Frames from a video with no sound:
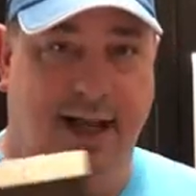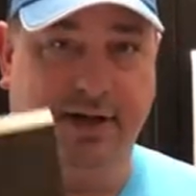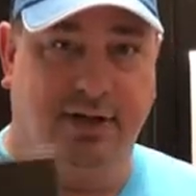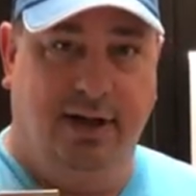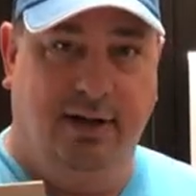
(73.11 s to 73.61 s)

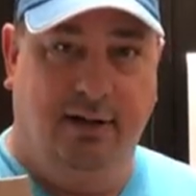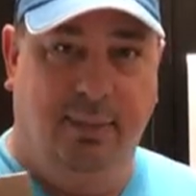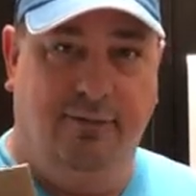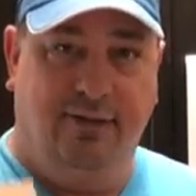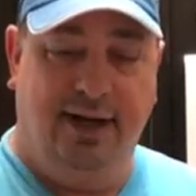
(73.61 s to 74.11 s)
actually a little
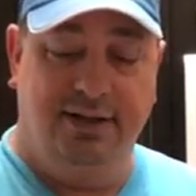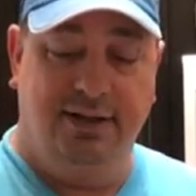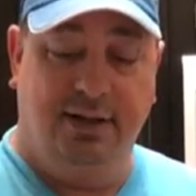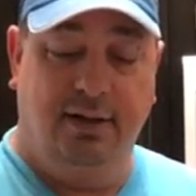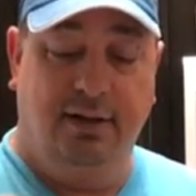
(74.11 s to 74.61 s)
bit
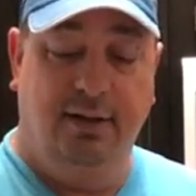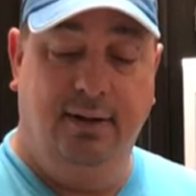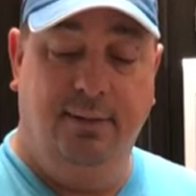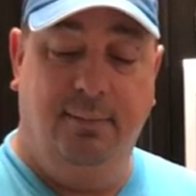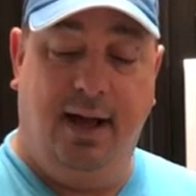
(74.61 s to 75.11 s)
fancier
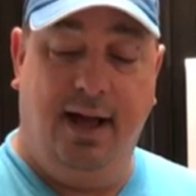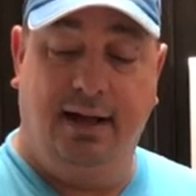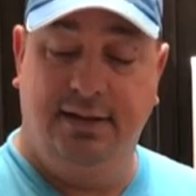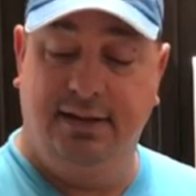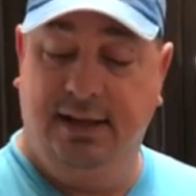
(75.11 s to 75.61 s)

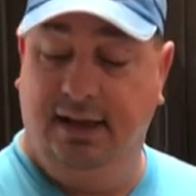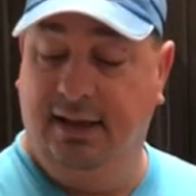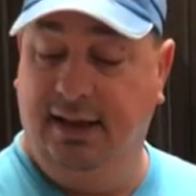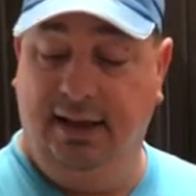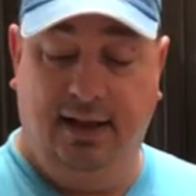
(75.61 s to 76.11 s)
box than
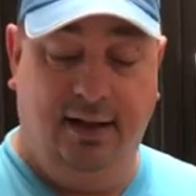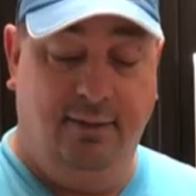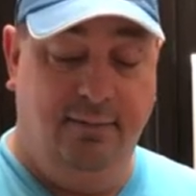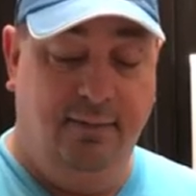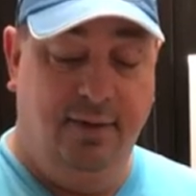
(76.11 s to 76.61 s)
the uh,
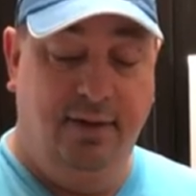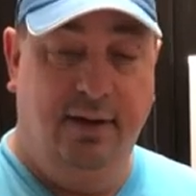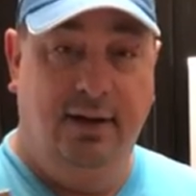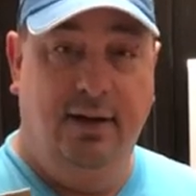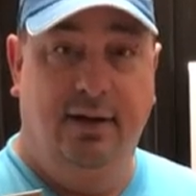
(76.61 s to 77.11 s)

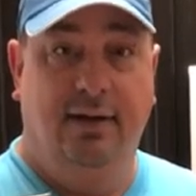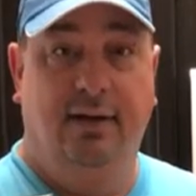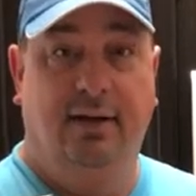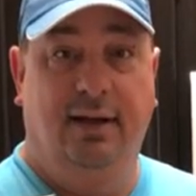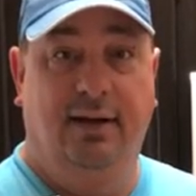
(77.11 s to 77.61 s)

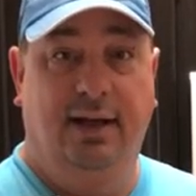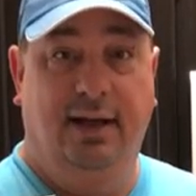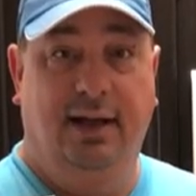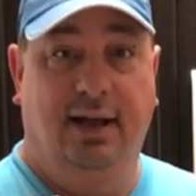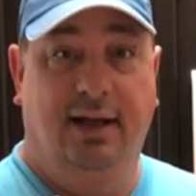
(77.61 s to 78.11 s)
than
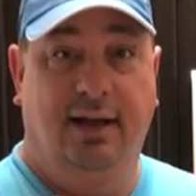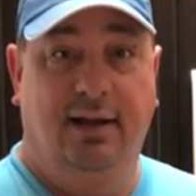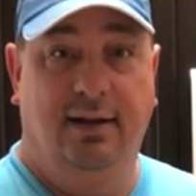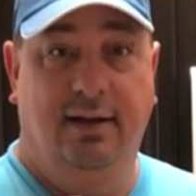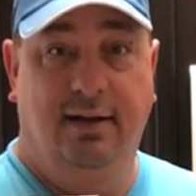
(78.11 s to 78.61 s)
the
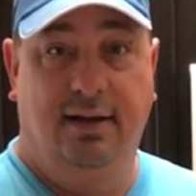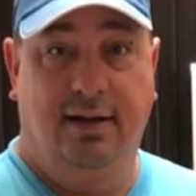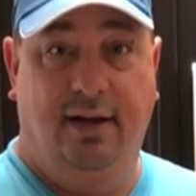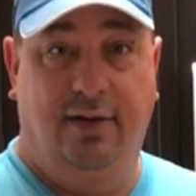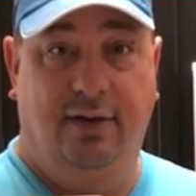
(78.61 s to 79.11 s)

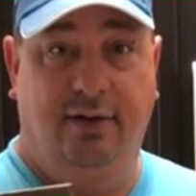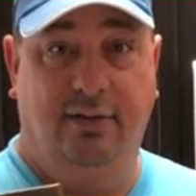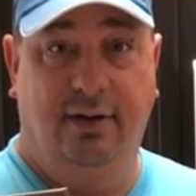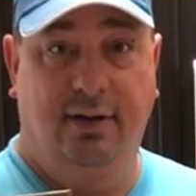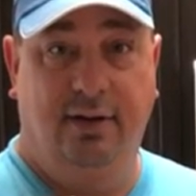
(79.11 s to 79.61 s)
uh, other
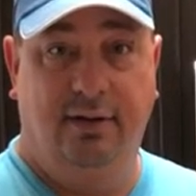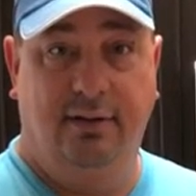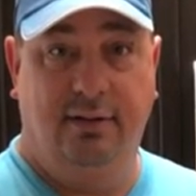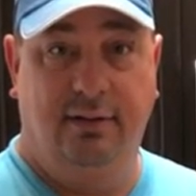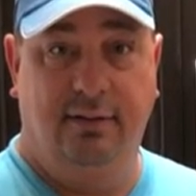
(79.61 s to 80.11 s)

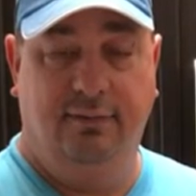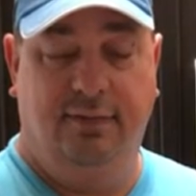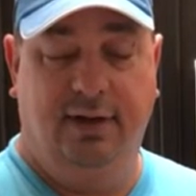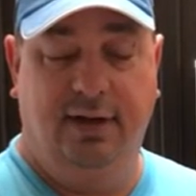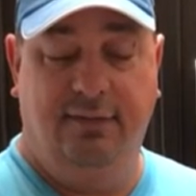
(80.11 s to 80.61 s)

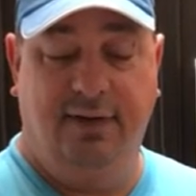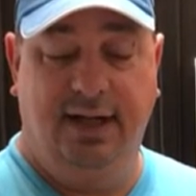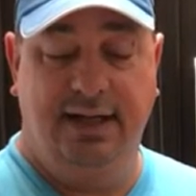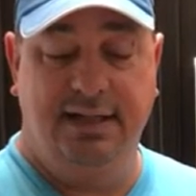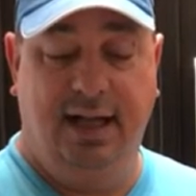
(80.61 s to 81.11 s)
Fury
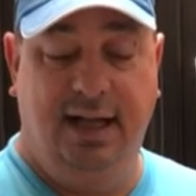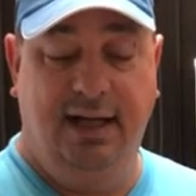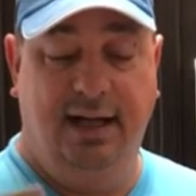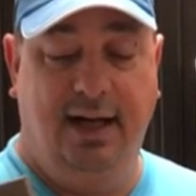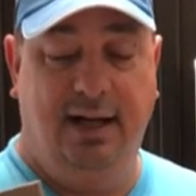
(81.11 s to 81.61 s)
Phoenix
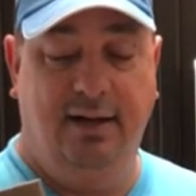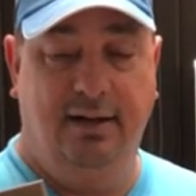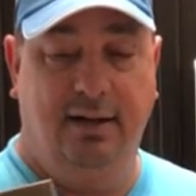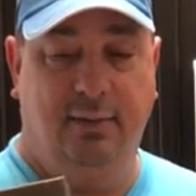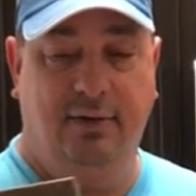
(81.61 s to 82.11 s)
line that I,
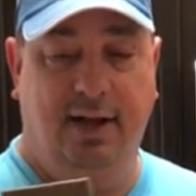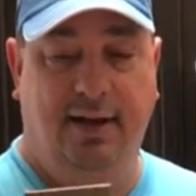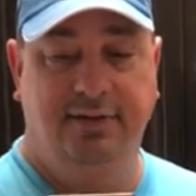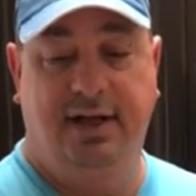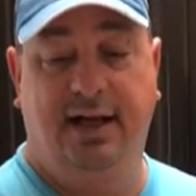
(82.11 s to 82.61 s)
you know, with
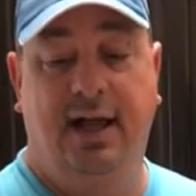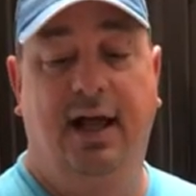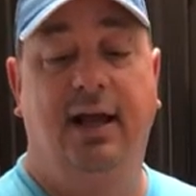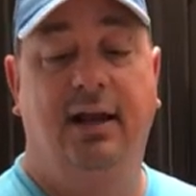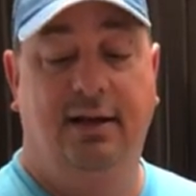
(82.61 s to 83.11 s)
knives that I
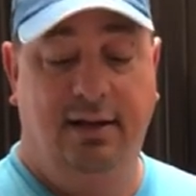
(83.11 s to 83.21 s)
got.